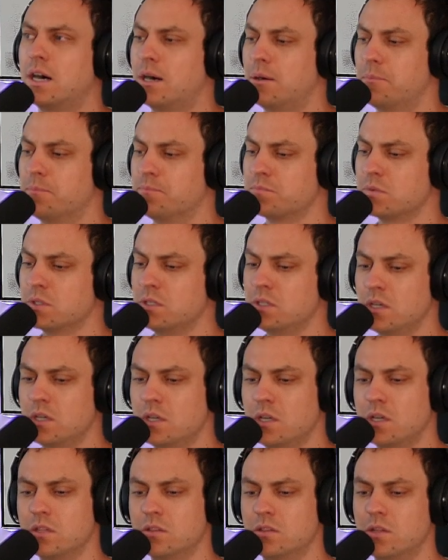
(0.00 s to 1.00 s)
um
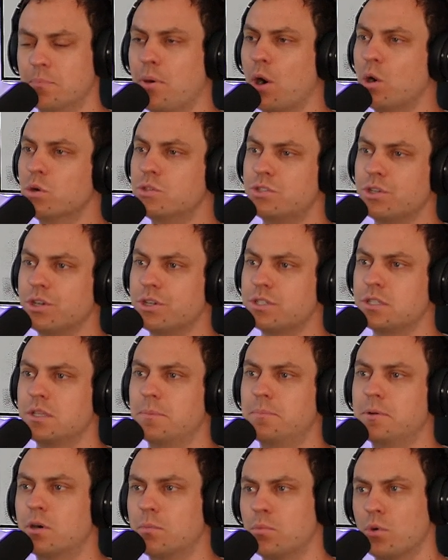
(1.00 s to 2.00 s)
the posters and
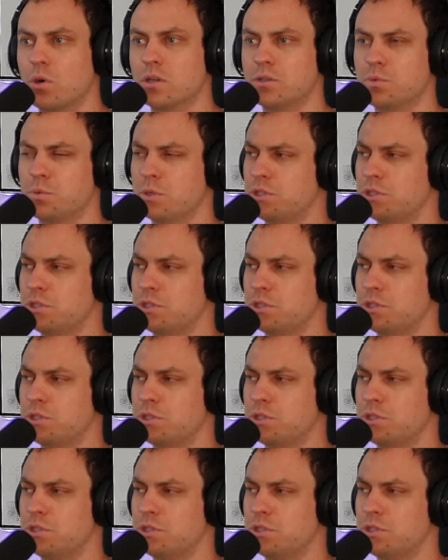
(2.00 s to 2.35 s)
the billboards